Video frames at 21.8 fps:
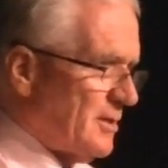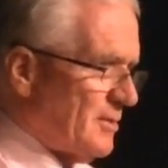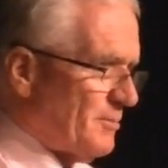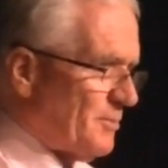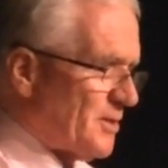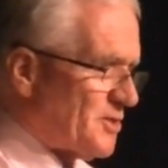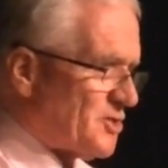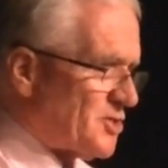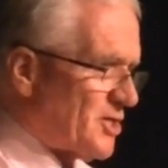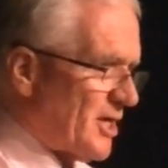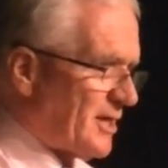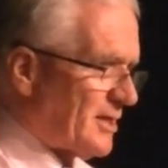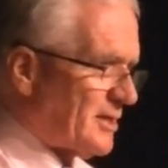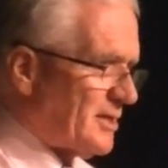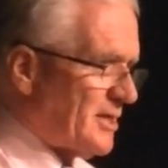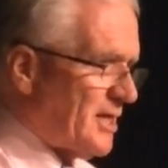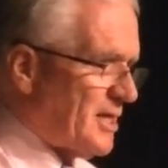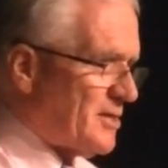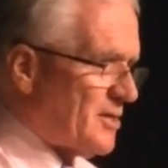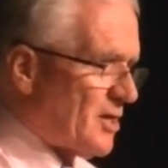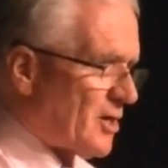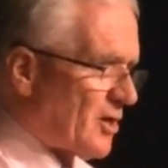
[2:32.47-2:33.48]

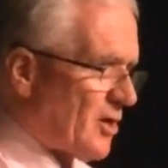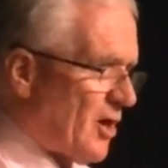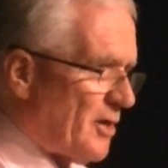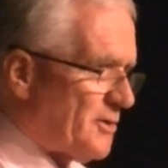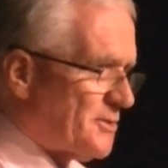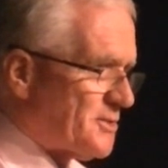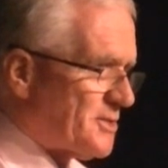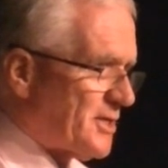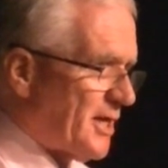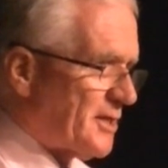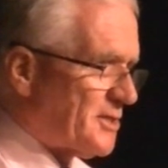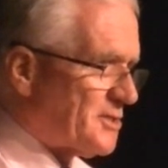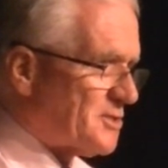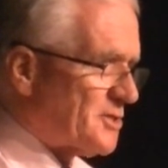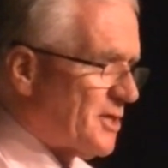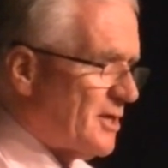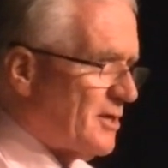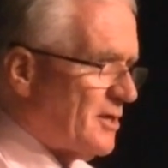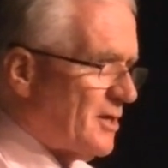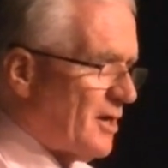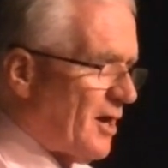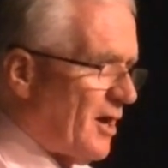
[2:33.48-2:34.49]
particularly in the context
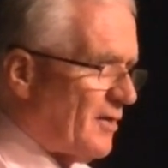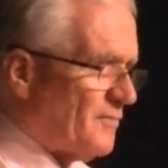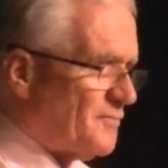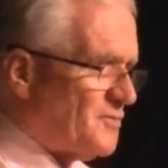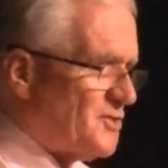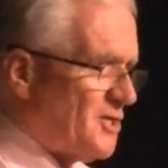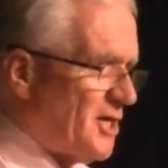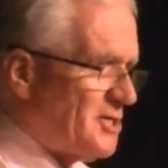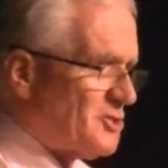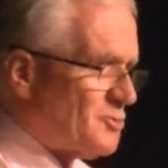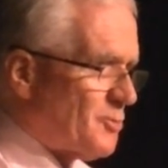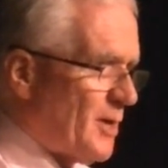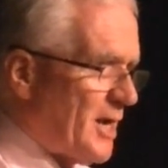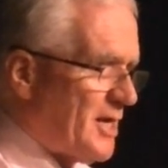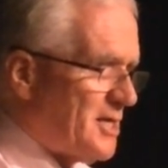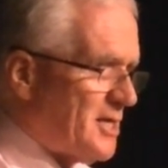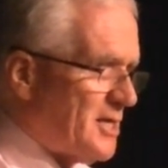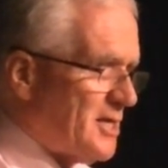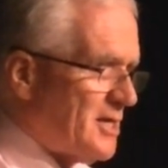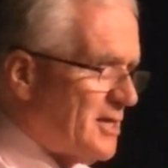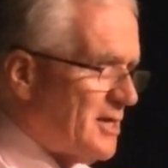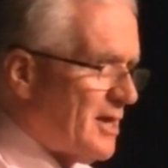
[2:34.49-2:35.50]
of
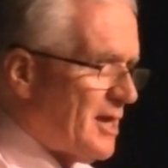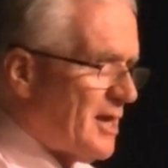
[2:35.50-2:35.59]
G20,